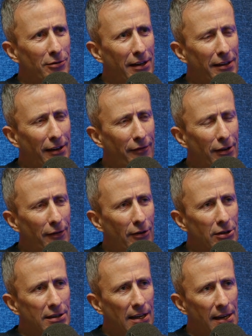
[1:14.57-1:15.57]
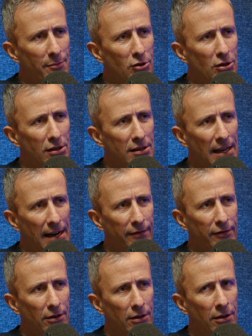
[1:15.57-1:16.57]
I think, for the first time, just
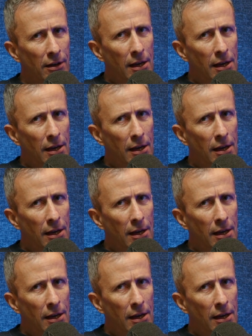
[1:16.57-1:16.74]
after,